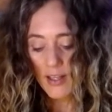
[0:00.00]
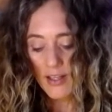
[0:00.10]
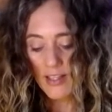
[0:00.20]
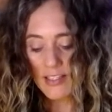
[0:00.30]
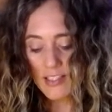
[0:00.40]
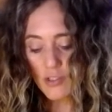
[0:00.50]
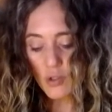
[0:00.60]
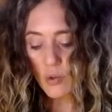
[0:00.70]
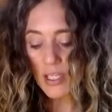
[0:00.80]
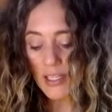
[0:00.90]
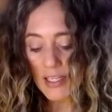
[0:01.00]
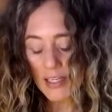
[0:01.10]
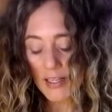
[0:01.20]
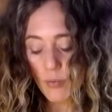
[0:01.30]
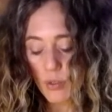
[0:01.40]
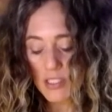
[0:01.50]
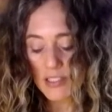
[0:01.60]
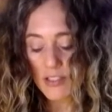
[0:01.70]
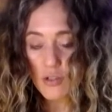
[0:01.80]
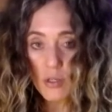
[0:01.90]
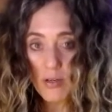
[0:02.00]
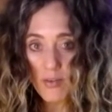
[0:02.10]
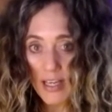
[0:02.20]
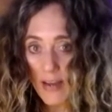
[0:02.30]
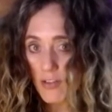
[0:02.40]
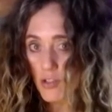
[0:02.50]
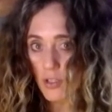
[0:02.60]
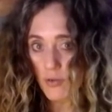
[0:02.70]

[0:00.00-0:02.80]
There's this tree here, which is the tree of life, the tree of